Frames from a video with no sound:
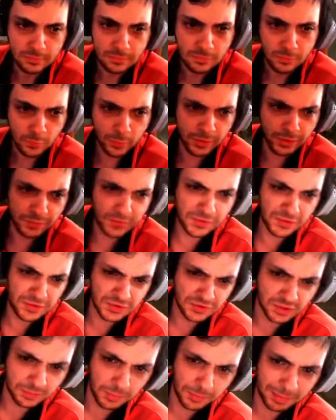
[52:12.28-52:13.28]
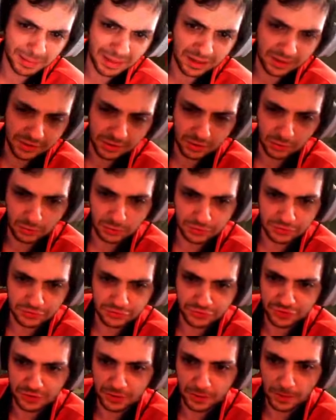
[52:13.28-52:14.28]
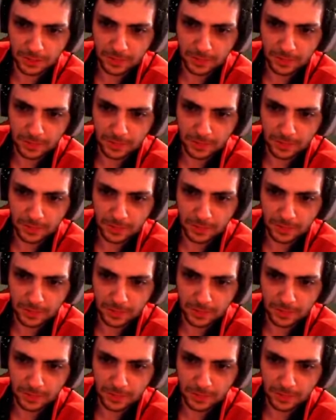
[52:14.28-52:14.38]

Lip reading: Wait, is this a double pallet? Holy shit.